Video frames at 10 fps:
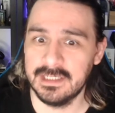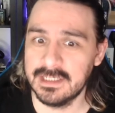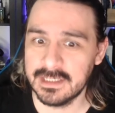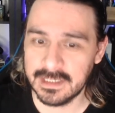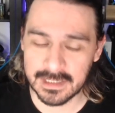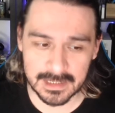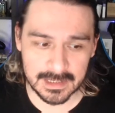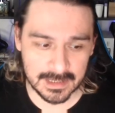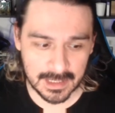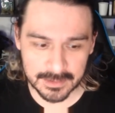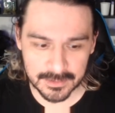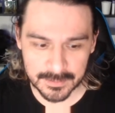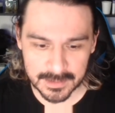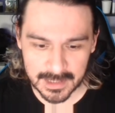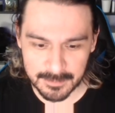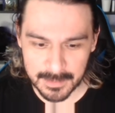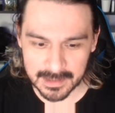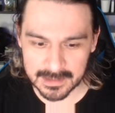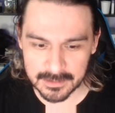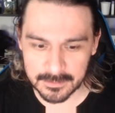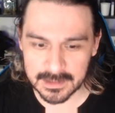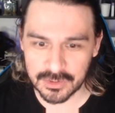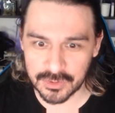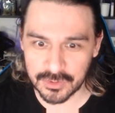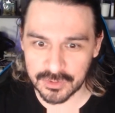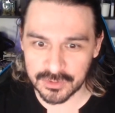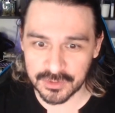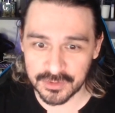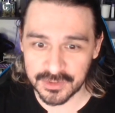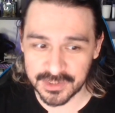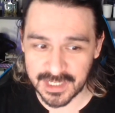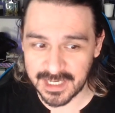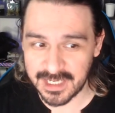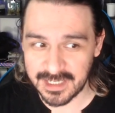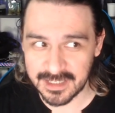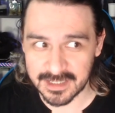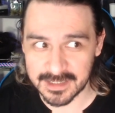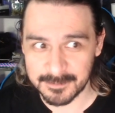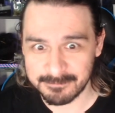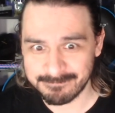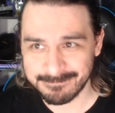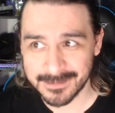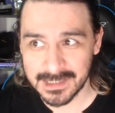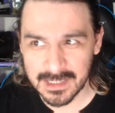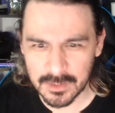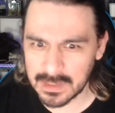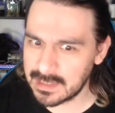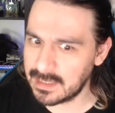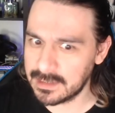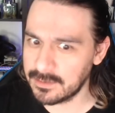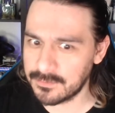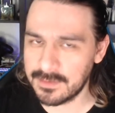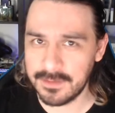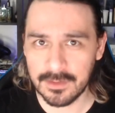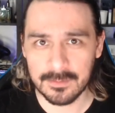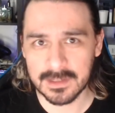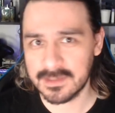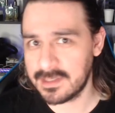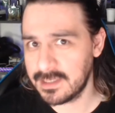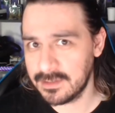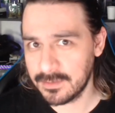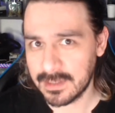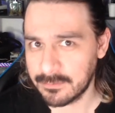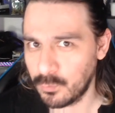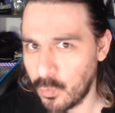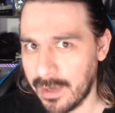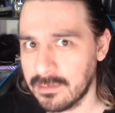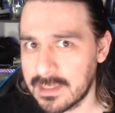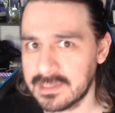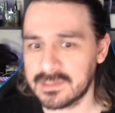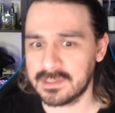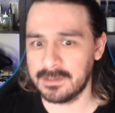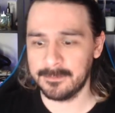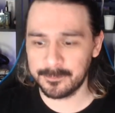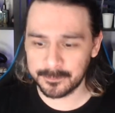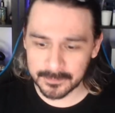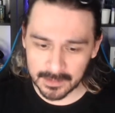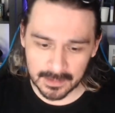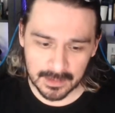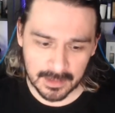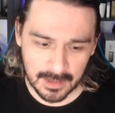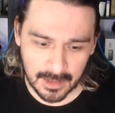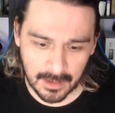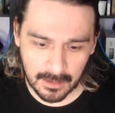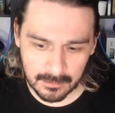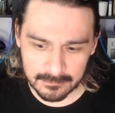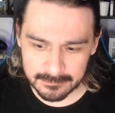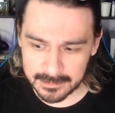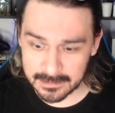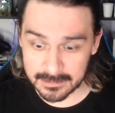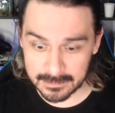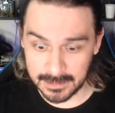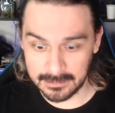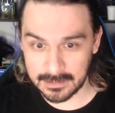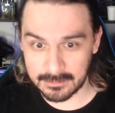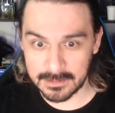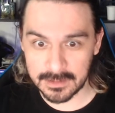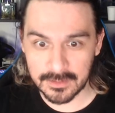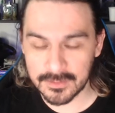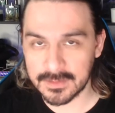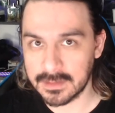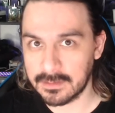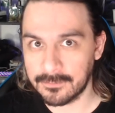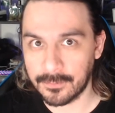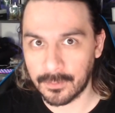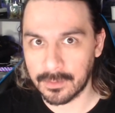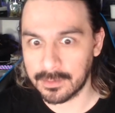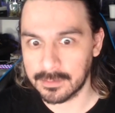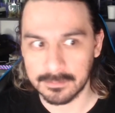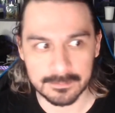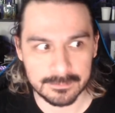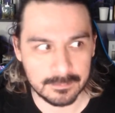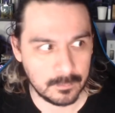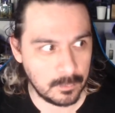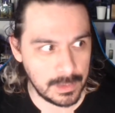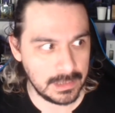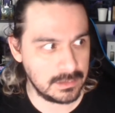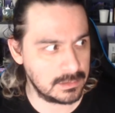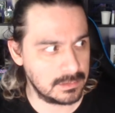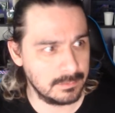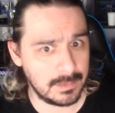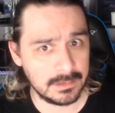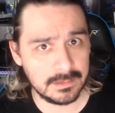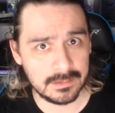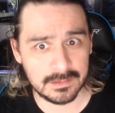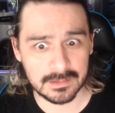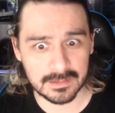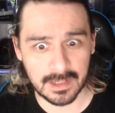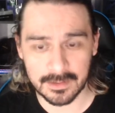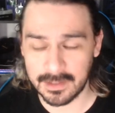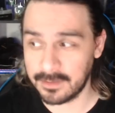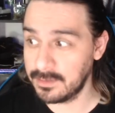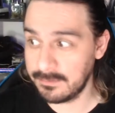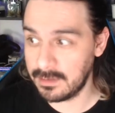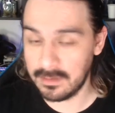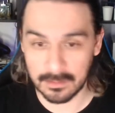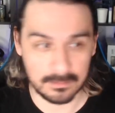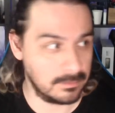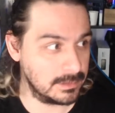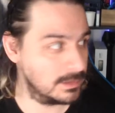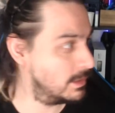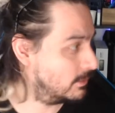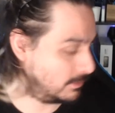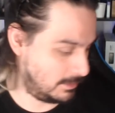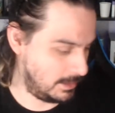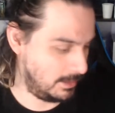I just came back a little bit just to say, do like a little review because I didn't do it well last time. Of this thing that I've been using for weeks, months, I don't even know. What day is today?